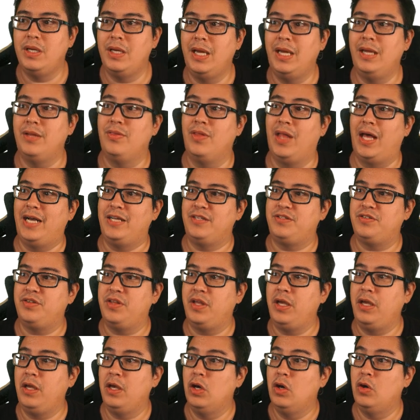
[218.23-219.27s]
And
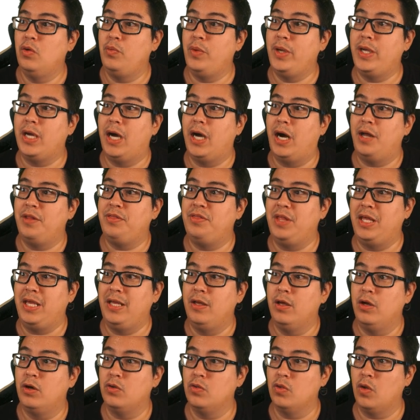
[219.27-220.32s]
lastly, we got the
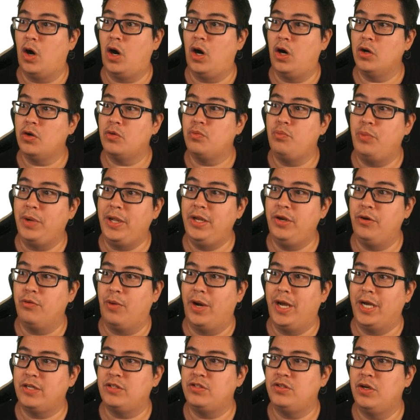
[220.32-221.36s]
log
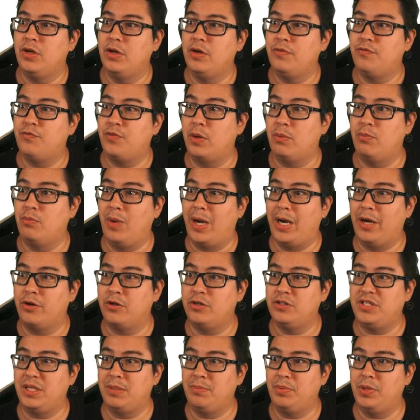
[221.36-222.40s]
redirects from router
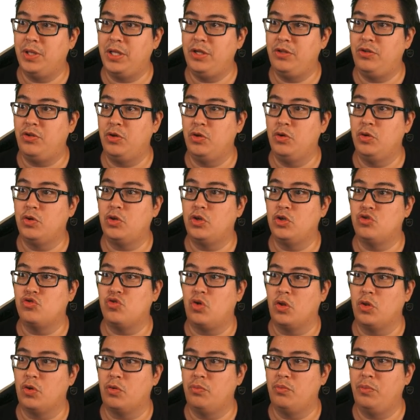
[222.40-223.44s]
simply to
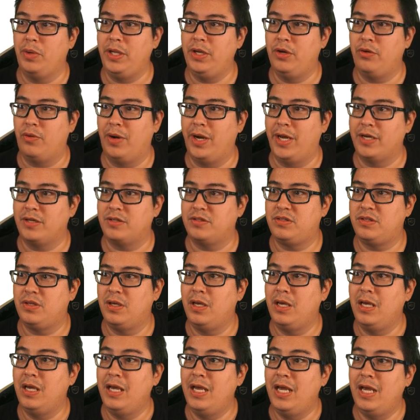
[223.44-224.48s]
controller redirects.
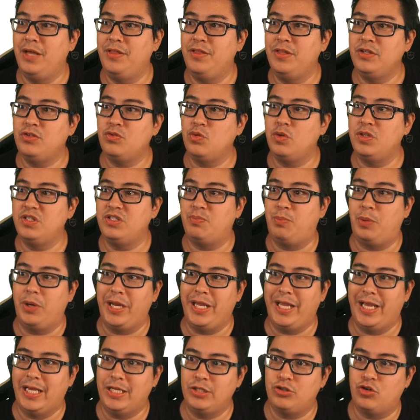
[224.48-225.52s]
And this one's
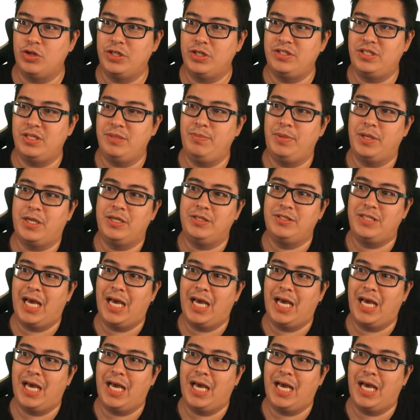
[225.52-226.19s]
pretty interesting because